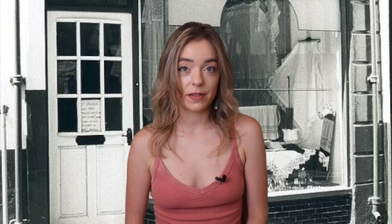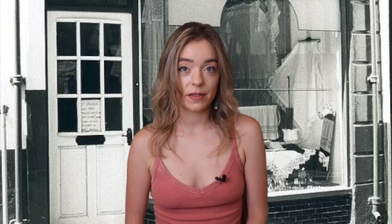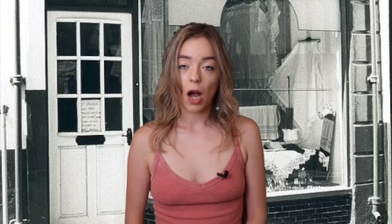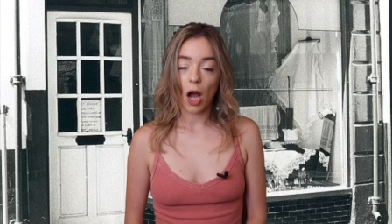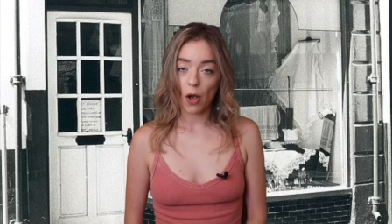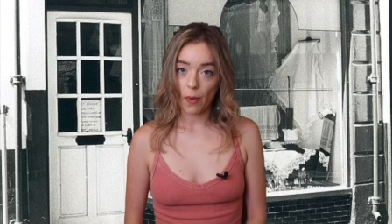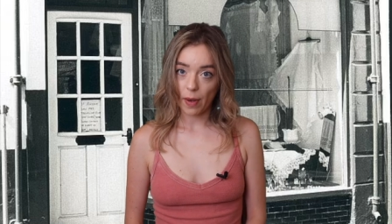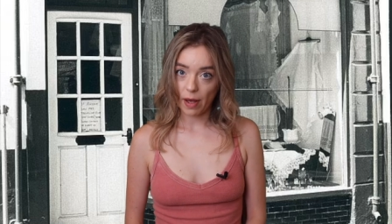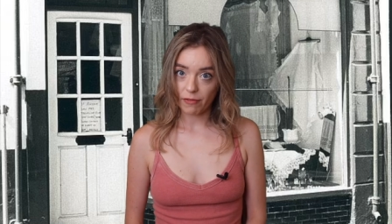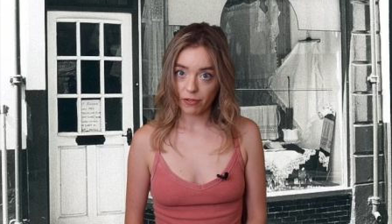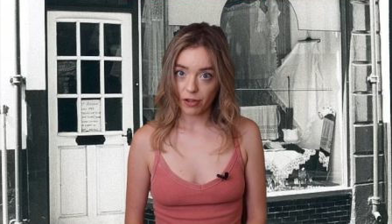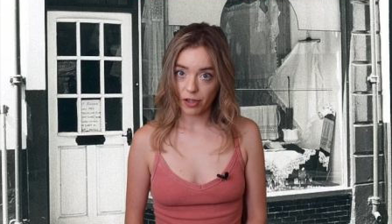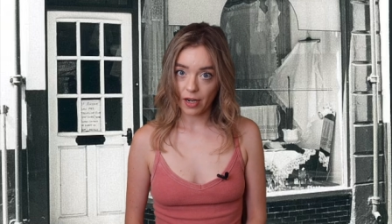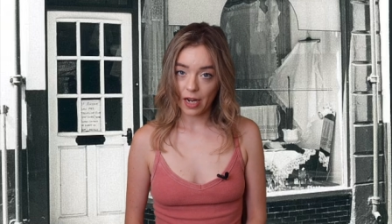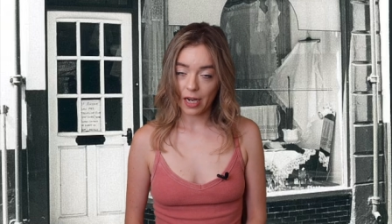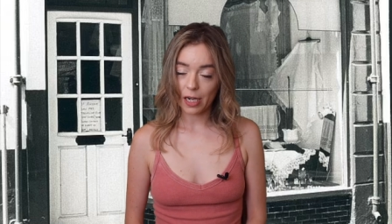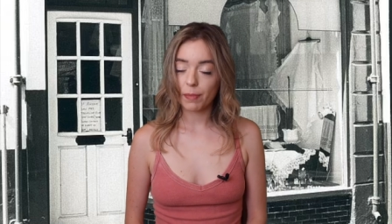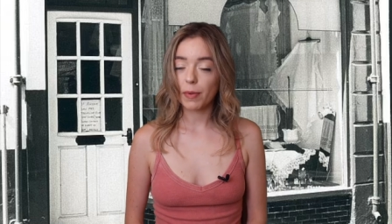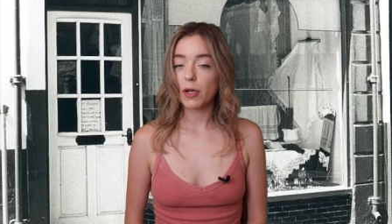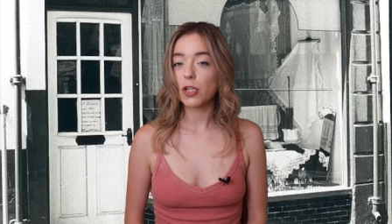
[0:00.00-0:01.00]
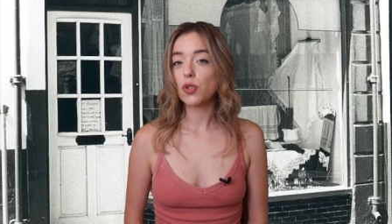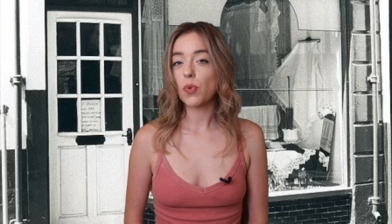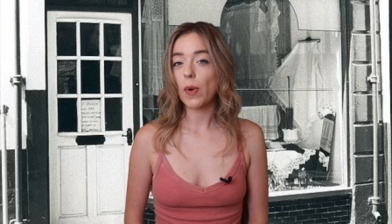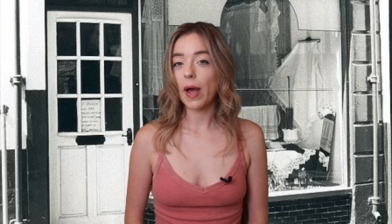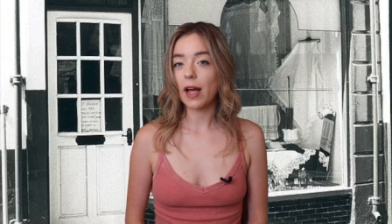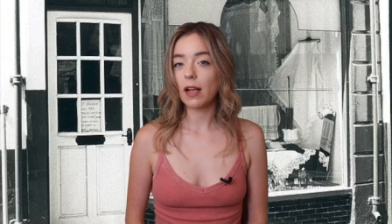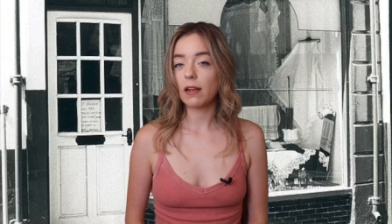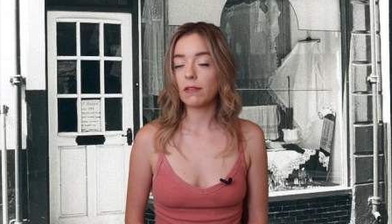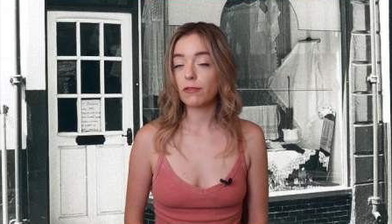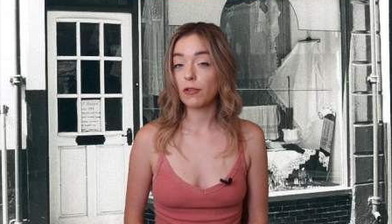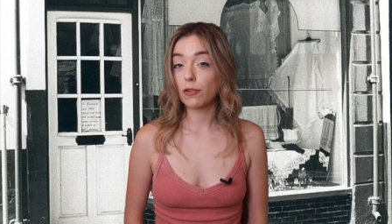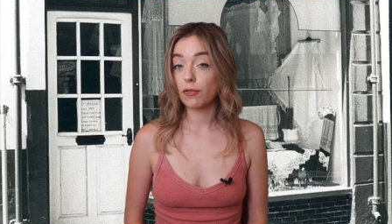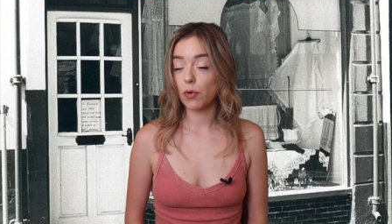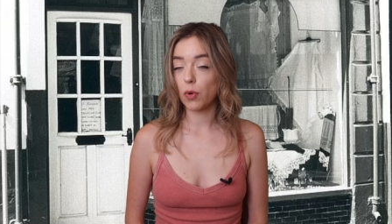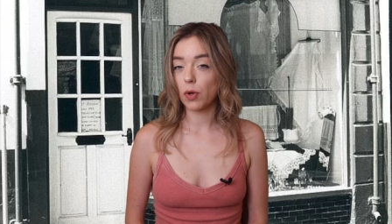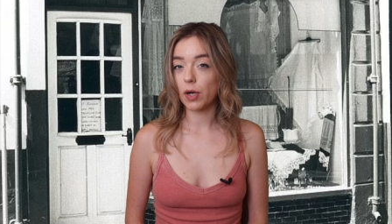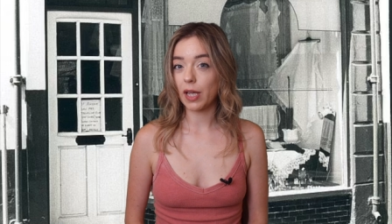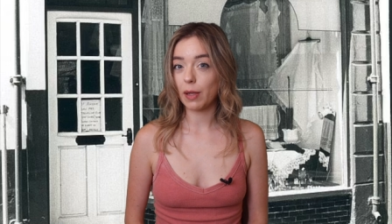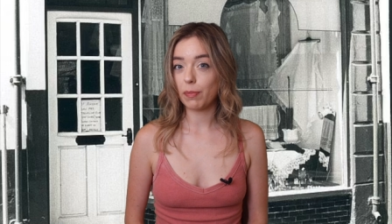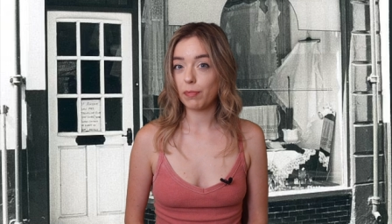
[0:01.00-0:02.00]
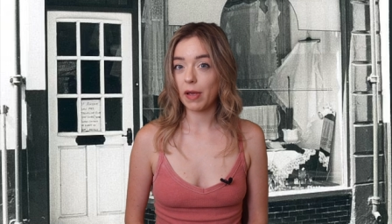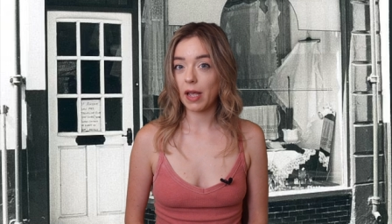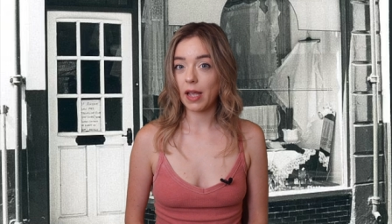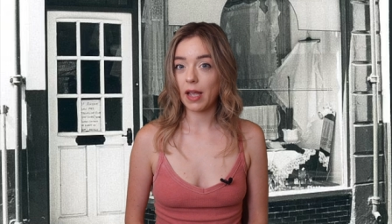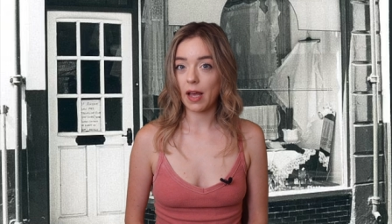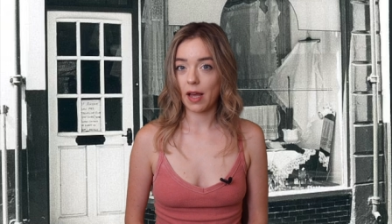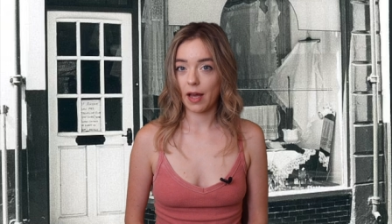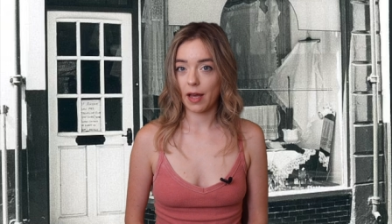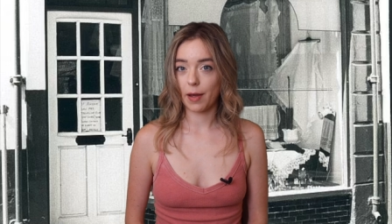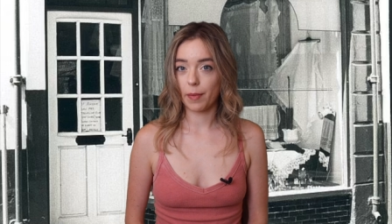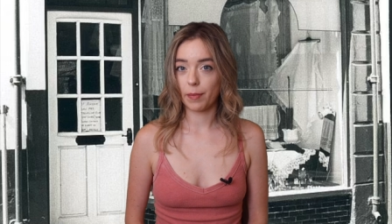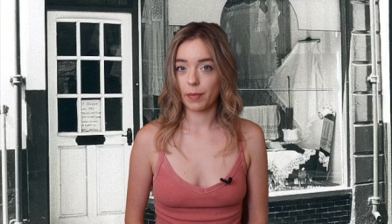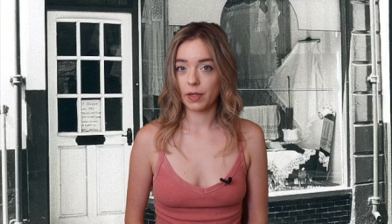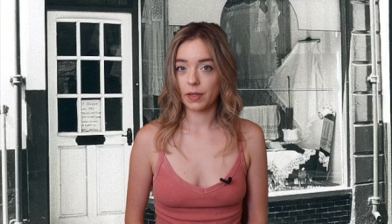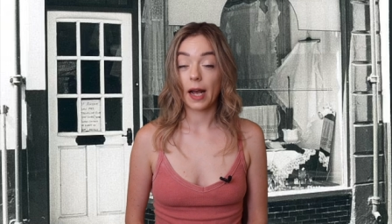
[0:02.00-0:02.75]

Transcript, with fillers: However, at about 12:40 p.m.,